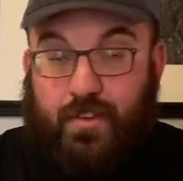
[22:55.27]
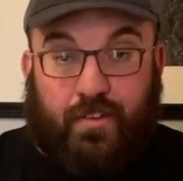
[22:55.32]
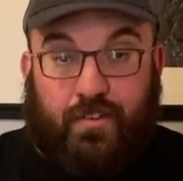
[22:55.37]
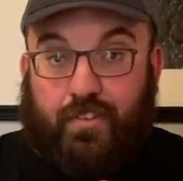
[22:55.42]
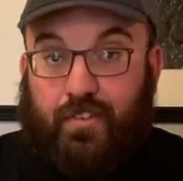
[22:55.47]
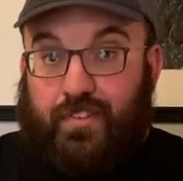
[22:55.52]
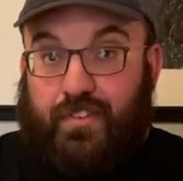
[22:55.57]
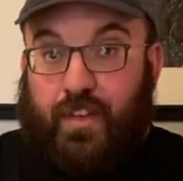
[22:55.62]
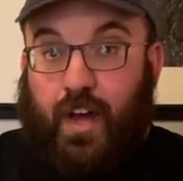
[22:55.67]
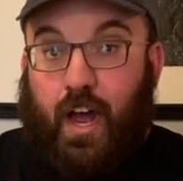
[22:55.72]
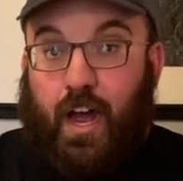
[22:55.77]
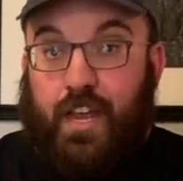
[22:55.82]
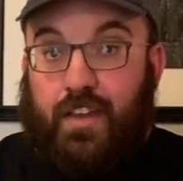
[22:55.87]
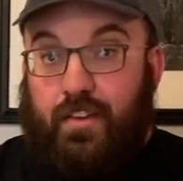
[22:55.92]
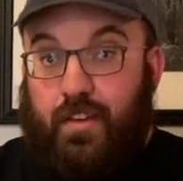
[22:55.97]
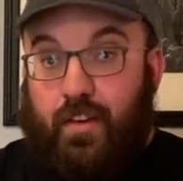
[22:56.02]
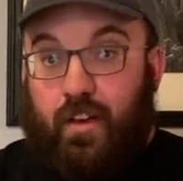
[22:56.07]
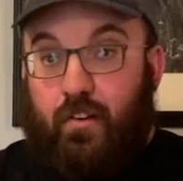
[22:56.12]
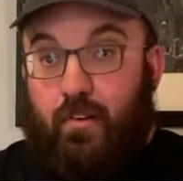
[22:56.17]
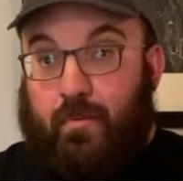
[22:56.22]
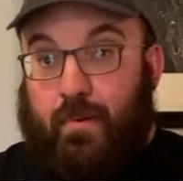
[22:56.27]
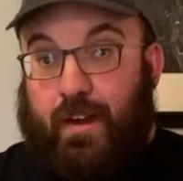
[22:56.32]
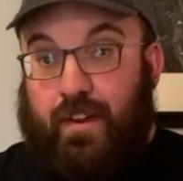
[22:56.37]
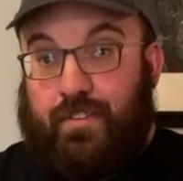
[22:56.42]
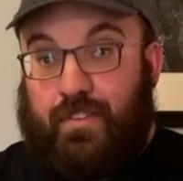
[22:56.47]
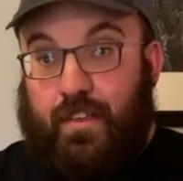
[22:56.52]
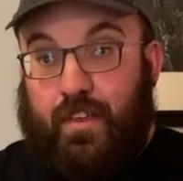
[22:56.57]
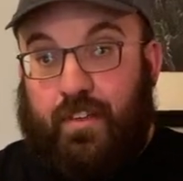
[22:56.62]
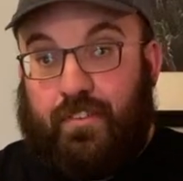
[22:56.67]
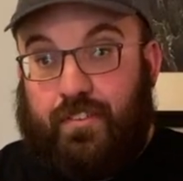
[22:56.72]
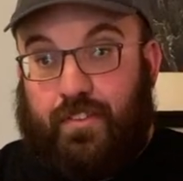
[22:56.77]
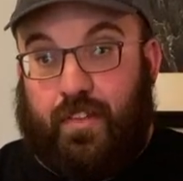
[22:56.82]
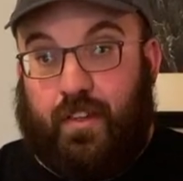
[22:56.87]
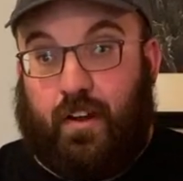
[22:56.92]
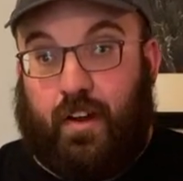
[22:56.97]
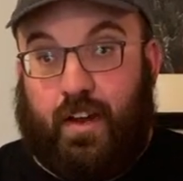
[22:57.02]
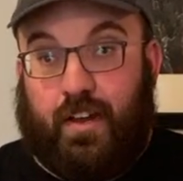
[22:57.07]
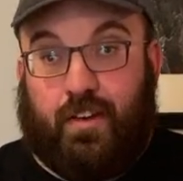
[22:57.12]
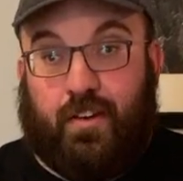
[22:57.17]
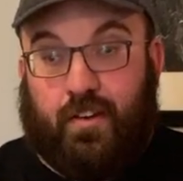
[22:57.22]
you're just dying to know about this that
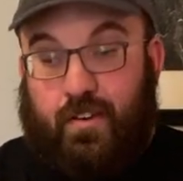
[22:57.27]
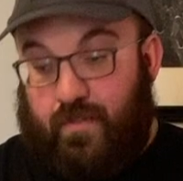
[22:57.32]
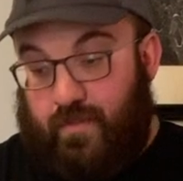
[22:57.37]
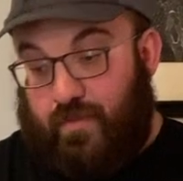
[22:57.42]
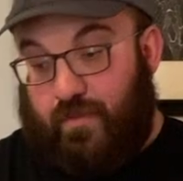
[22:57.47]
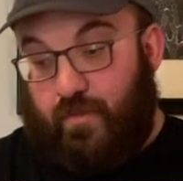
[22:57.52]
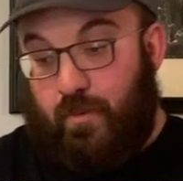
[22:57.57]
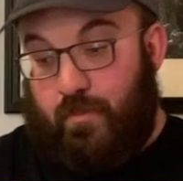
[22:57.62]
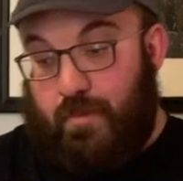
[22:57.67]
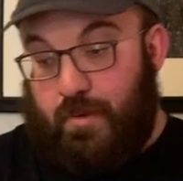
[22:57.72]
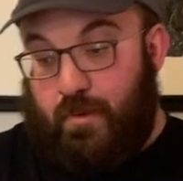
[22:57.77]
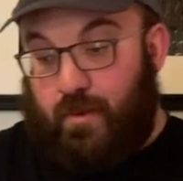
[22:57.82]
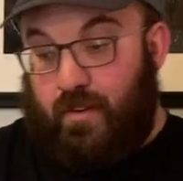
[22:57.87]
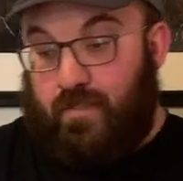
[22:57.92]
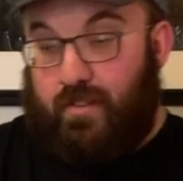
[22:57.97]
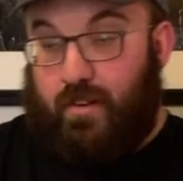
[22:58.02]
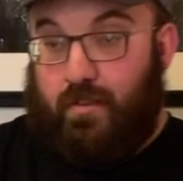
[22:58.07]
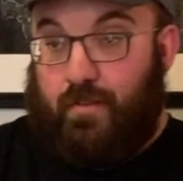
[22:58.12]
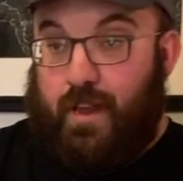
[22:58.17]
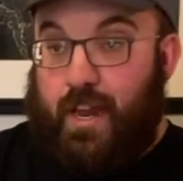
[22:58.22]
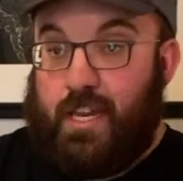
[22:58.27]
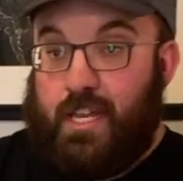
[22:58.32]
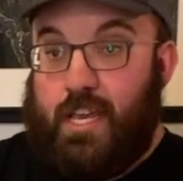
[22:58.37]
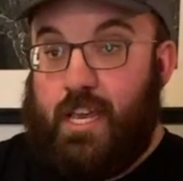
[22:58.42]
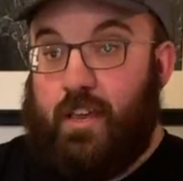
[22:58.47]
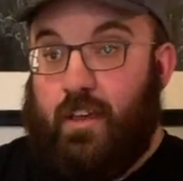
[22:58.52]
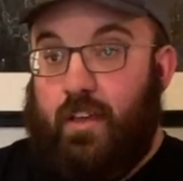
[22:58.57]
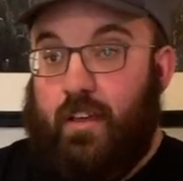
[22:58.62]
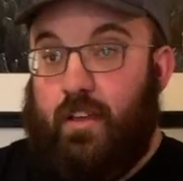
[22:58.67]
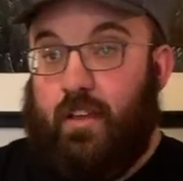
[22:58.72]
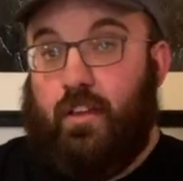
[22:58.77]
I didn't inform you of already,